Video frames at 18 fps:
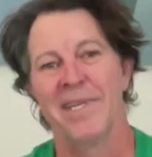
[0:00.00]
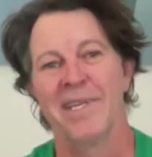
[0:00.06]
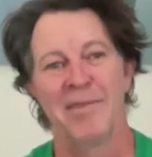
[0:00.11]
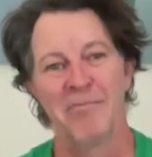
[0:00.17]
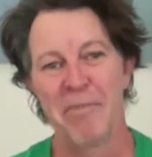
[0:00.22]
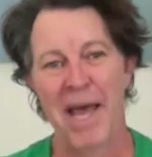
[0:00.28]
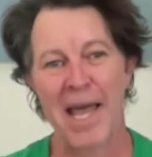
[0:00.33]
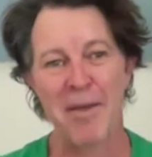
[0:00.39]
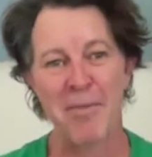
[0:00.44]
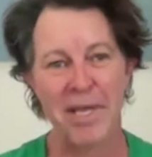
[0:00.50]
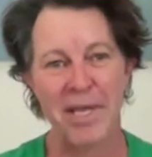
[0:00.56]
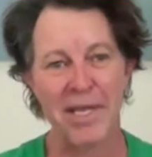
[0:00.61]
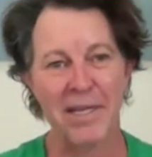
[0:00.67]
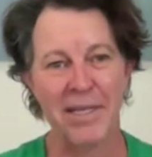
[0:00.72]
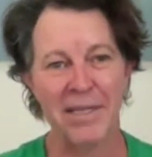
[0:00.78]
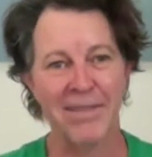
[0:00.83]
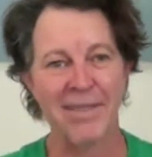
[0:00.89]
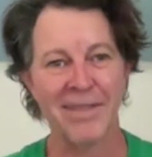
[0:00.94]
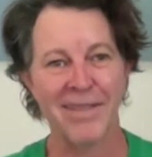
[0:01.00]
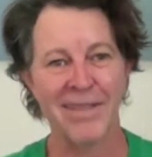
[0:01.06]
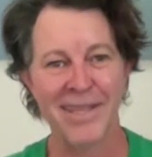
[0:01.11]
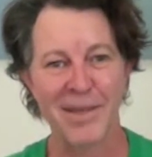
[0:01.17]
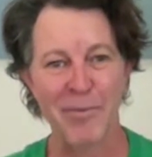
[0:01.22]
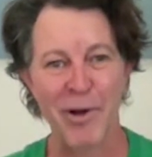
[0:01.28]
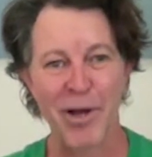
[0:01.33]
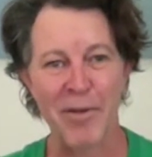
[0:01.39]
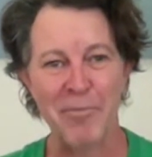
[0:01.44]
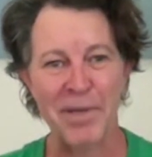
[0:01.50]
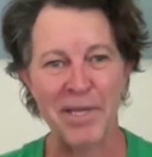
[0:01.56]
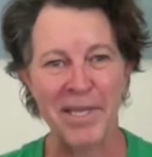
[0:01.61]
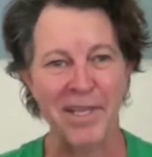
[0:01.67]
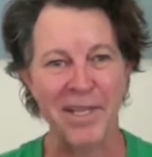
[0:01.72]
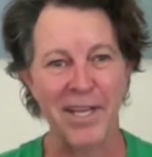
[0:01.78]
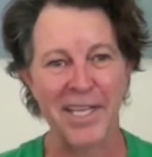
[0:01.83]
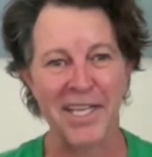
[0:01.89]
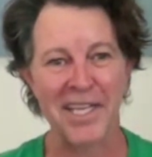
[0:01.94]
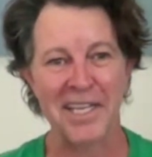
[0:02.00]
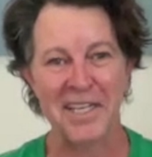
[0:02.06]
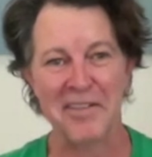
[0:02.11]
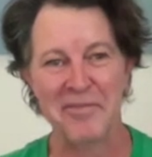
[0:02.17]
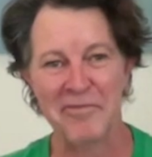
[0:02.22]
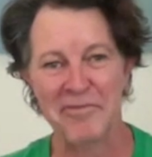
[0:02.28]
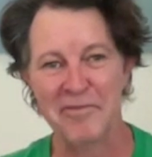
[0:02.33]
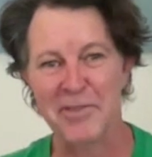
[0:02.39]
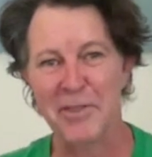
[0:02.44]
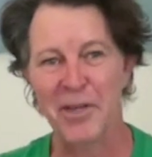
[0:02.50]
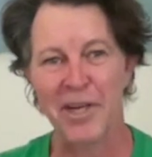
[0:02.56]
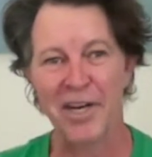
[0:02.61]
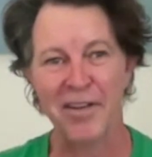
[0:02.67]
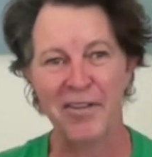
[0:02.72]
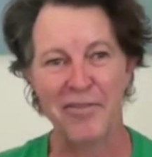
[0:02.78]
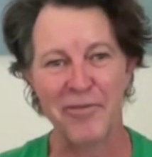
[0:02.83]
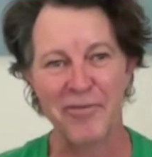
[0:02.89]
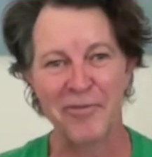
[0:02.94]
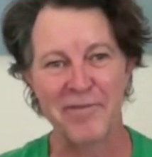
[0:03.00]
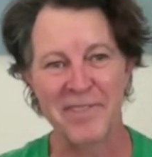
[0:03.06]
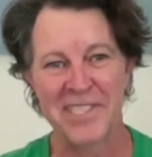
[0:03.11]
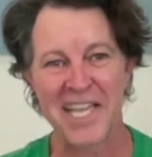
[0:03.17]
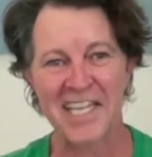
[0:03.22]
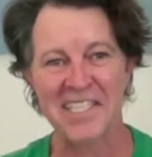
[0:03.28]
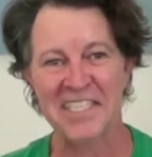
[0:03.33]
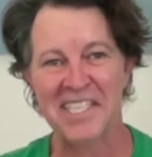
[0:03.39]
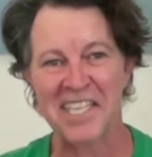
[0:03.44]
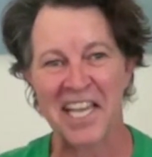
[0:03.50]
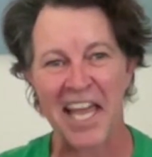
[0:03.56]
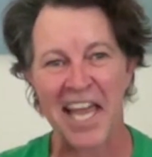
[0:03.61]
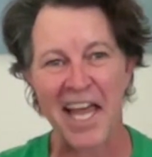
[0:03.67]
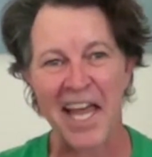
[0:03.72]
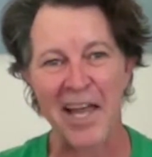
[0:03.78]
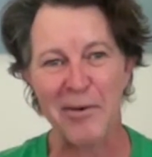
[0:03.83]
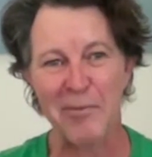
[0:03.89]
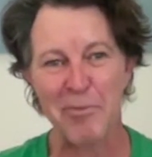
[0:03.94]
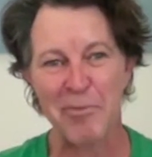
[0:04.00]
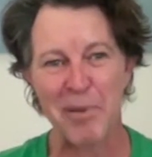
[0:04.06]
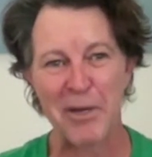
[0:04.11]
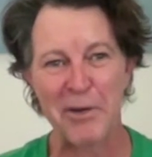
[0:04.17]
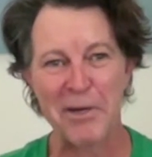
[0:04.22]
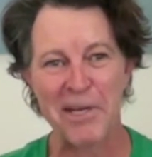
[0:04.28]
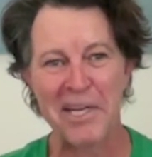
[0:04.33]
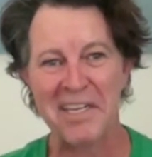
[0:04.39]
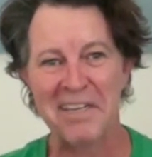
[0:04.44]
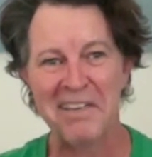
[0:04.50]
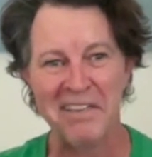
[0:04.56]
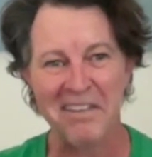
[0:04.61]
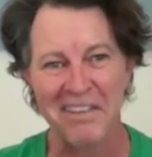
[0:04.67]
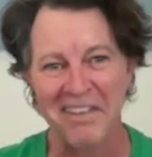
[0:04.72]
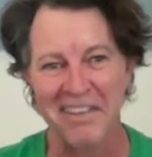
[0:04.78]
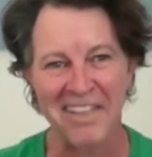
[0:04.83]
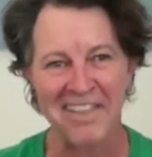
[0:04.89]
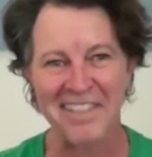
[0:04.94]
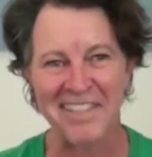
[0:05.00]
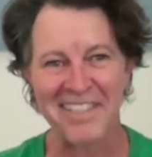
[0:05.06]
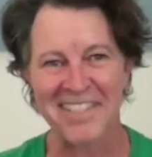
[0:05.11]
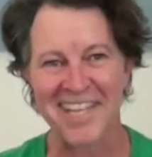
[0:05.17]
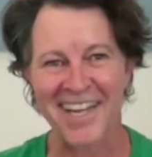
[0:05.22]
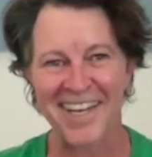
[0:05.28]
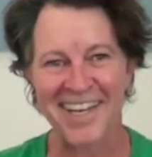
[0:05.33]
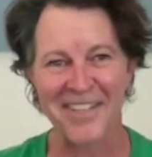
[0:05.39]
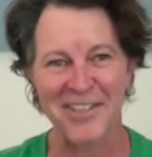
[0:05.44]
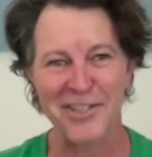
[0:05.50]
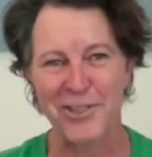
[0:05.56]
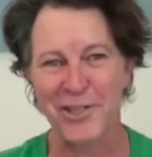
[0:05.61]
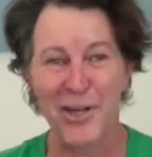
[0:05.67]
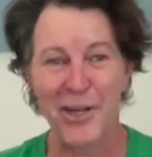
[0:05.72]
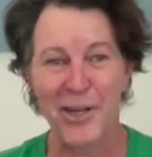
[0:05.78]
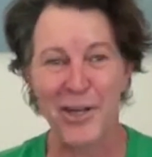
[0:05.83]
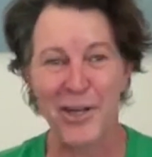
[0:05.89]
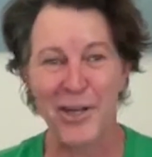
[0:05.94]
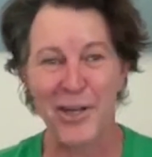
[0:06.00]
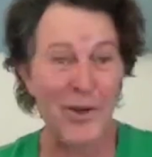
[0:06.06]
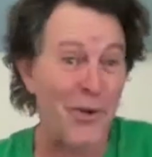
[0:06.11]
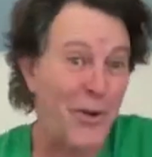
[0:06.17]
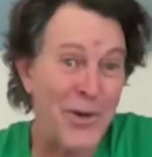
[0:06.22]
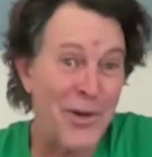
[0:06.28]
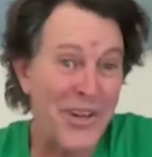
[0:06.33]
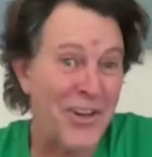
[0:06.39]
might be like a kind of testing out period at the start of the show. Who